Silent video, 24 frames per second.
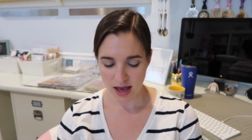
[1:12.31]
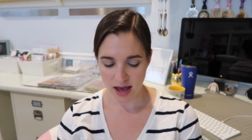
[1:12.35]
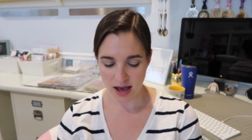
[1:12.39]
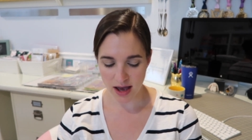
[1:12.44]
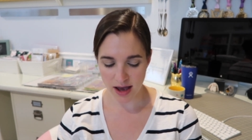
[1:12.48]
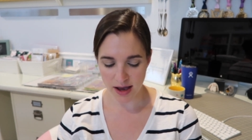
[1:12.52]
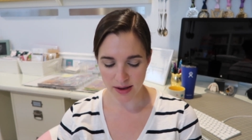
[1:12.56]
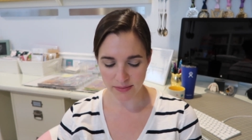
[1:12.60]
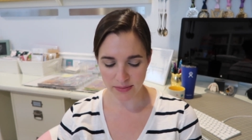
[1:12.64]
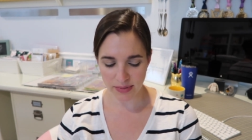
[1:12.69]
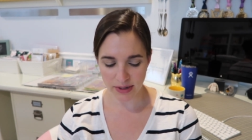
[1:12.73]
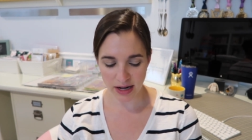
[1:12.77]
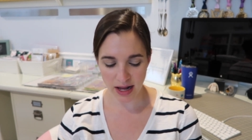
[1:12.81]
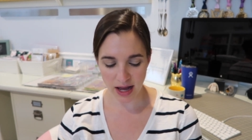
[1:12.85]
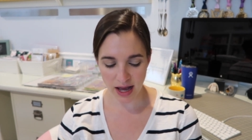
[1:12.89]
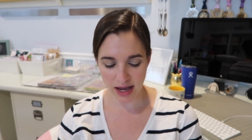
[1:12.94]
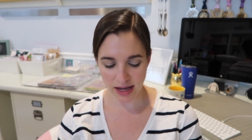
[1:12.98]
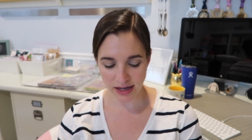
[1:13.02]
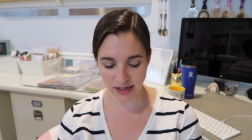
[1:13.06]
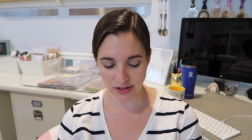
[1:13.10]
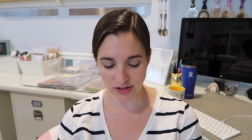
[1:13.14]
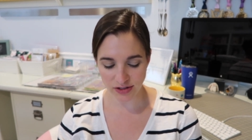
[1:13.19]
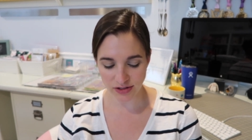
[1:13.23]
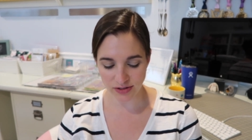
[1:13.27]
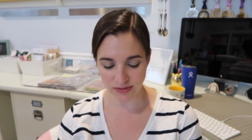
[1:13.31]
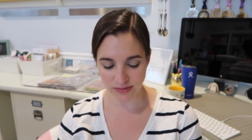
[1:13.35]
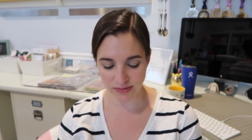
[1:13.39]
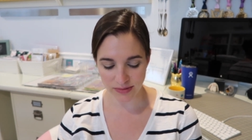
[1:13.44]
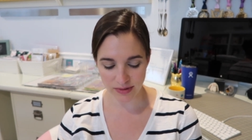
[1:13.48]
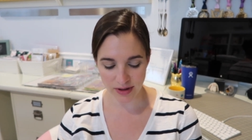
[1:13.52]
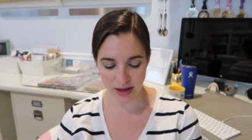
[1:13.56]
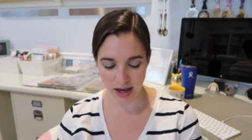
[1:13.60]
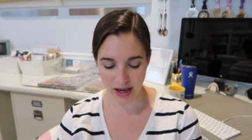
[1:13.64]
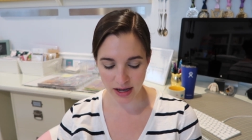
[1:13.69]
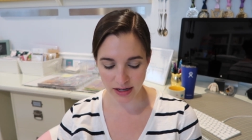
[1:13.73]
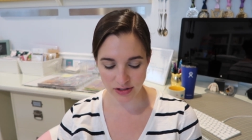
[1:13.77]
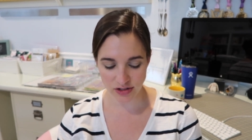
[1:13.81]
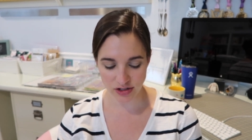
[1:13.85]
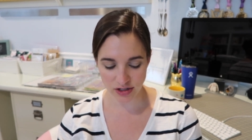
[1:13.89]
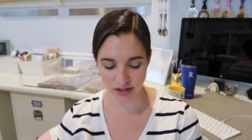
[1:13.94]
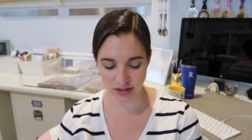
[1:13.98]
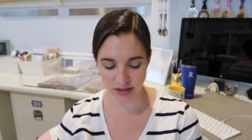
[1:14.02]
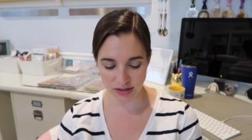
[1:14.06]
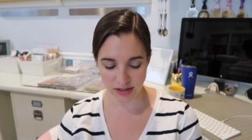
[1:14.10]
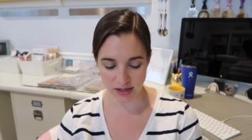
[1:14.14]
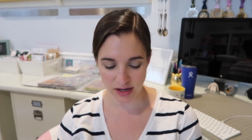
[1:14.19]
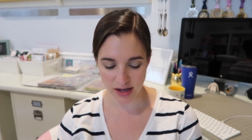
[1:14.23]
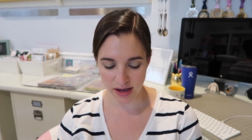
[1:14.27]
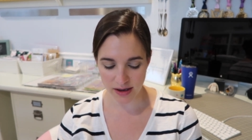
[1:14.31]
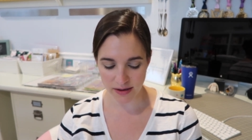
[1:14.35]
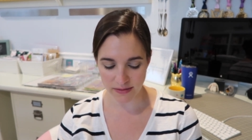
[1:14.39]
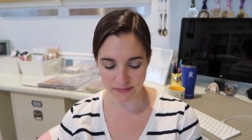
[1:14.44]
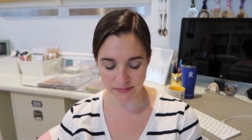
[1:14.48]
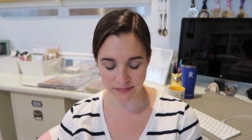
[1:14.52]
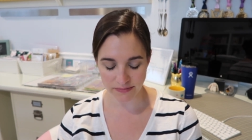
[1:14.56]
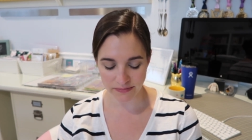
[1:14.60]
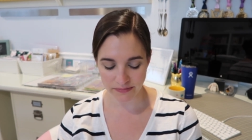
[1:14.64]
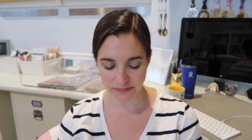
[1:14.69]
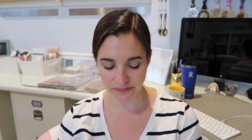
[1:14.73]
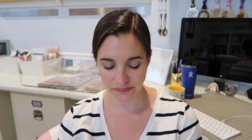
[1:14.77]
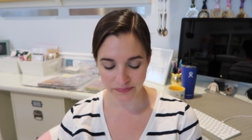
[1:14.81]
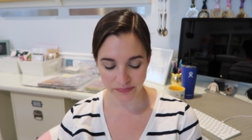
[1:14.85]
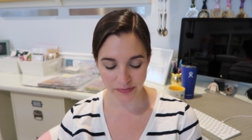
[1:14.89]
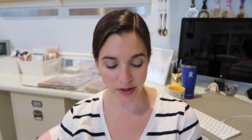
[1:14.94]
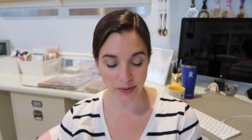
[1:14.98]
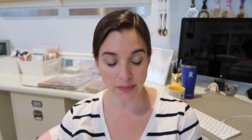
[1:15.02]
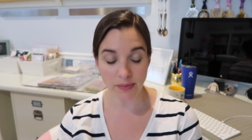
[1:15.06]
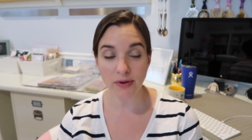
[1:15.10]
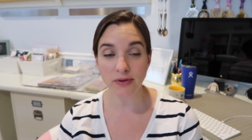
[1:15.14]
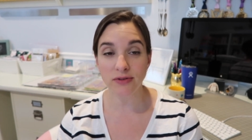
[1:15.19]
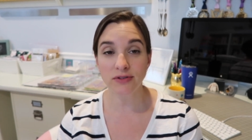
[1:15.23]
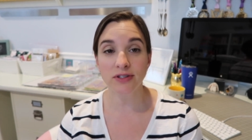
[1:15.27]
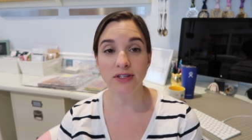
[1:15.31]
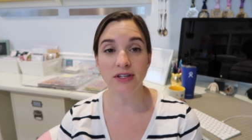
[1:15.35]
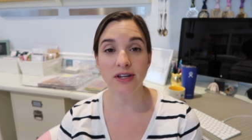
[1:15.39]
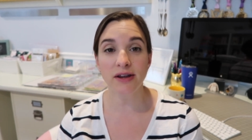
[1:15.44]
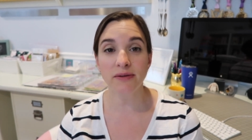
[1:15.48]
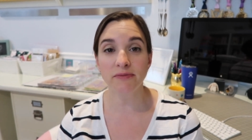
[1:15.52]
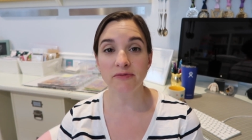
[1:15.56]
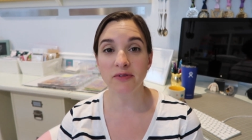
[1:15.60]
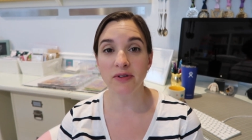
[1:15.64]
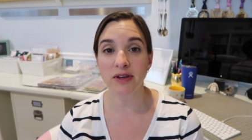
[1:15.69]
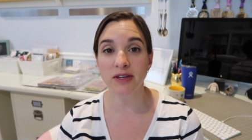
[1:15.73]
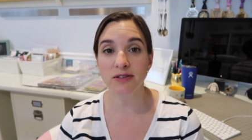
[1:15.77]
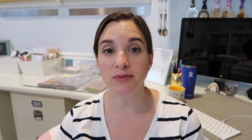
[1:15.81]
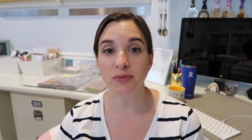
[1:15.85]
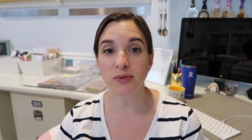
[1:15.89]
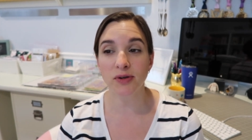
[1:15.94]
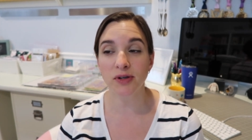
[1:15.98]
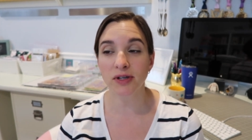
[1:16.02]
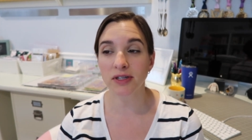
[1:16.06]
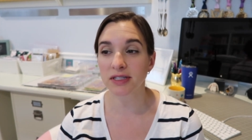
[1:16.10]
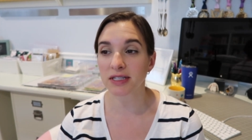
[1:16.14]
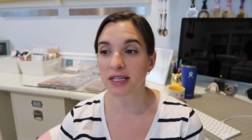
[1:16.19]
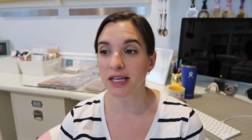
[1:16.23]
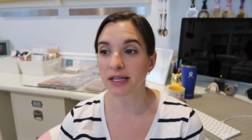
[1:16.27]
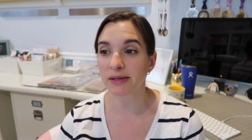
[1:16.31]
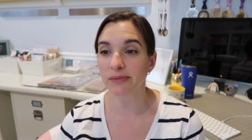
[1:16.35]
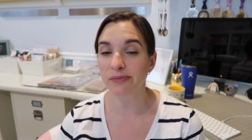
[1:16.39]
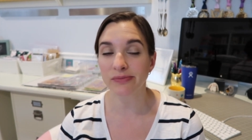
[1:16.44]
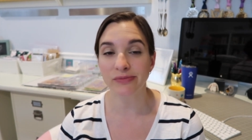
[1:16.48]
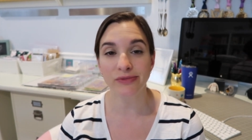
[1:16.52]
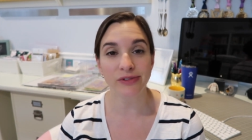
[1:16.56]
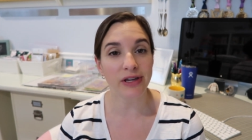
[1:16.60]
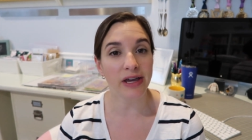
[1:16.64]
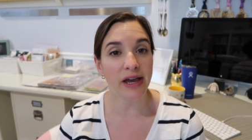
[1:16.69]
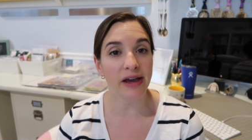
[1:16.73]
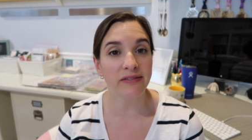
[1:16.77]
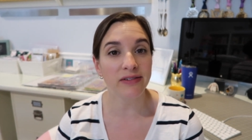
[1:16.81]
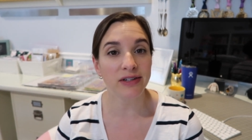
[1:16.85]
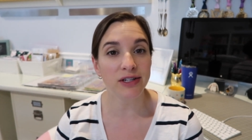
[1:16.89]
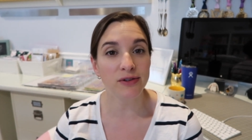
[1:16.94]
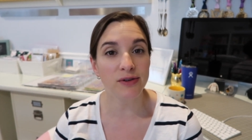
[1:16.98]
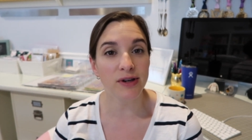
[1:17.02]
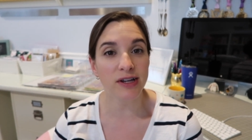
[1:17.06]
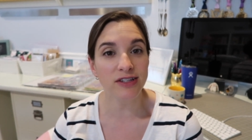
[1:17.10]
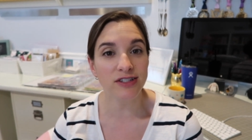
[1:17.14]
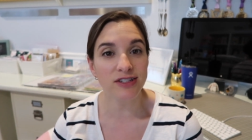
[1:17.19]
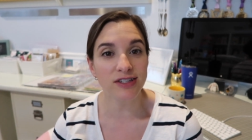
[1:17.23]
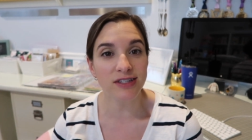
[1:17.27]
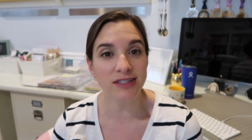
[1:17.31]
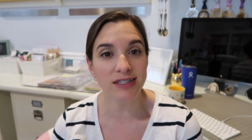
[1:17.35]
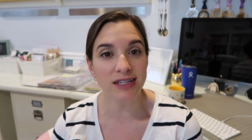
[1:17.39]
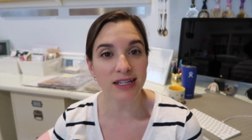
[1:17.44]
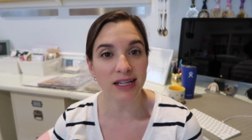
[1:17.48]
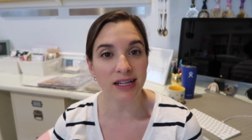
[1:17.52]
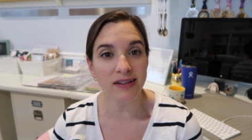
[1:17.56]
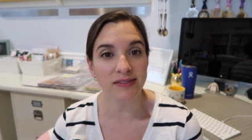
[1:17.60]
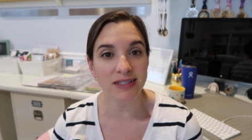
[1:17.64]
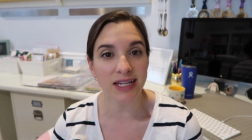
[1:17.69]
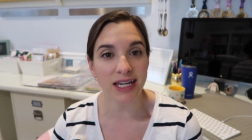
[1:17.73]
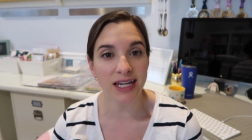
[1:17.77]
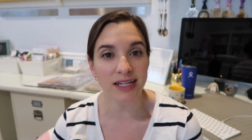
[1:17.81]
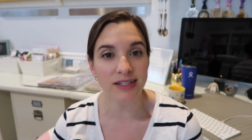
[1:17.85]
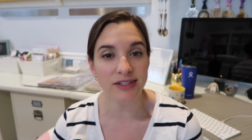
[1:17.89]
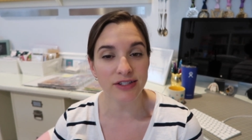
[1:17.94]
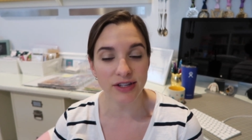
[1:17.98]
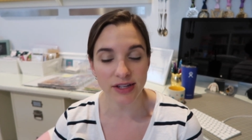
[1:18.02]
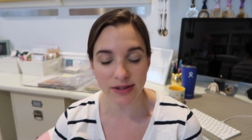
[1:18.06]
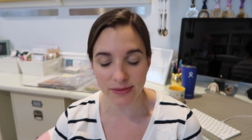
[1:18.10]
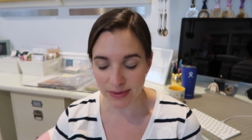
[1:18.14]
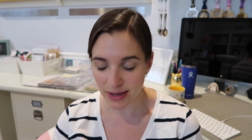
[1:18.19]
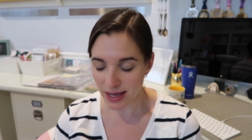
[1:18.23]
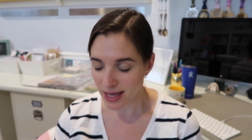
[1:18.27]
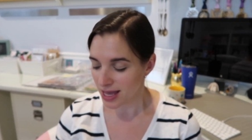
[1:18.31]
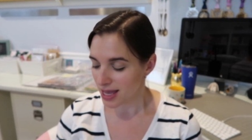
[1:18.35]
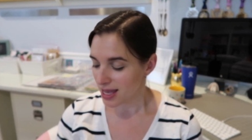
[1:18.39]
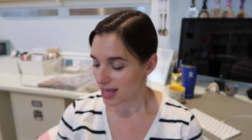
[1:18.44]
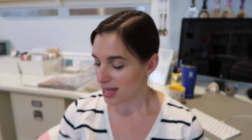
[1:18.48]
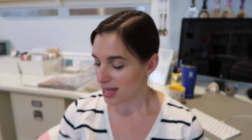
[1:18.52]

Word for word: Um, but I, I just um, posted on Facebook, said, if you have any questions, I'd love to answer them.